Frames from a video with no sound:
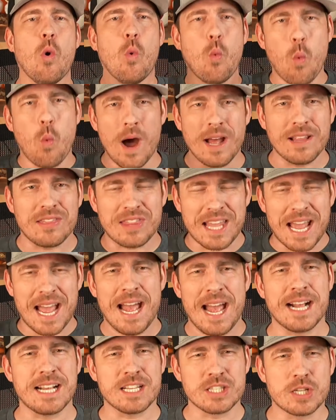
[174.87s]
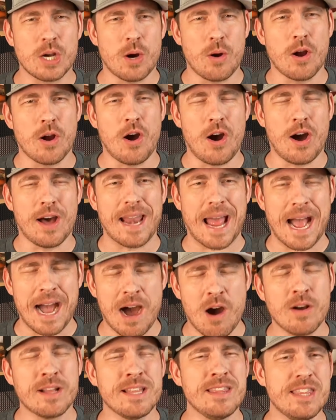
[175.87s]
What the heck is going on?
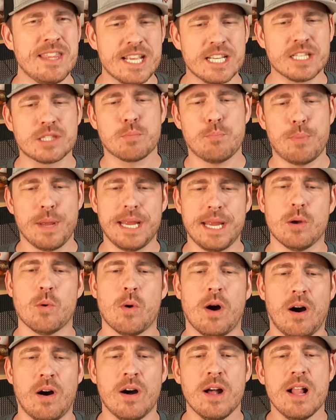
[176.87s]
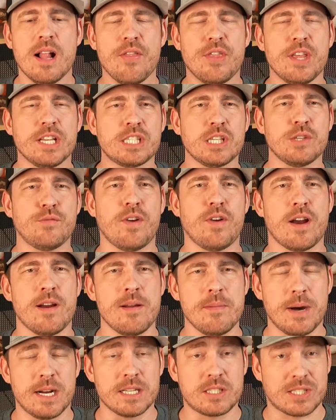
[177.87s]
How can this be? Well, this is very
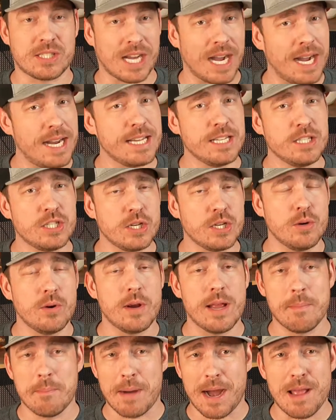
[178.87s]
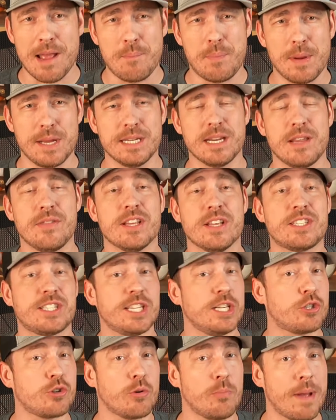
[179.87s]
much tied into, in my opinion, the
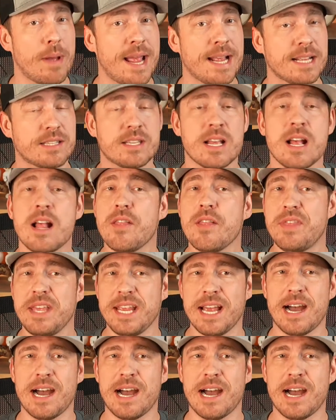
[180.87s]
central banks, the